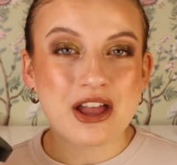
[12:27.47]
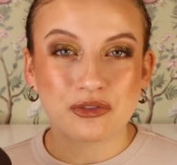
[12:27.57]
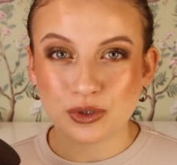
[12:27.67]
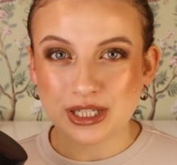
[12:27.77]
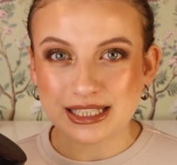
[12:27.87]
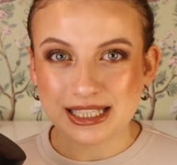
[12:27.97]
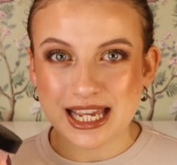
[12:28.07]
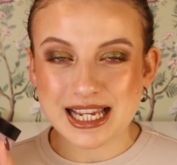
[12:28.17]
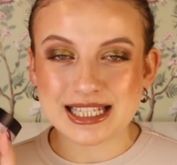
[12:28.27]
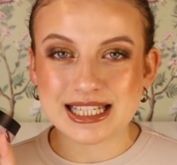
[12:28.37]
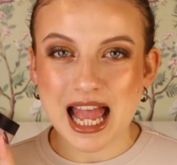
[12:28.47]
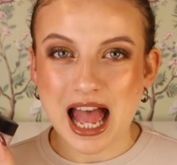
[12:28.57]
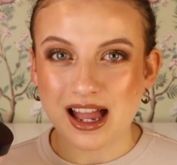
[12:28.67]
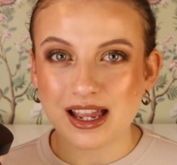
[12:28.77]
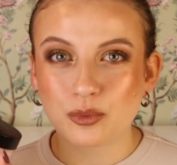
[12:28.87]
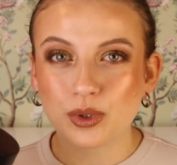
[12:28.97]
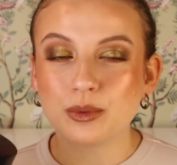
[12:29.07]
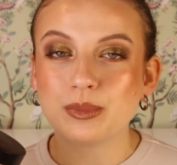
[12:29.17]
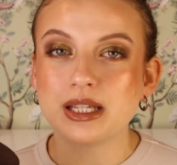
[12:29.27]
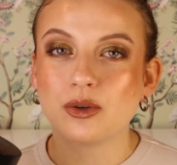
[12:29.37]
For that case, I will be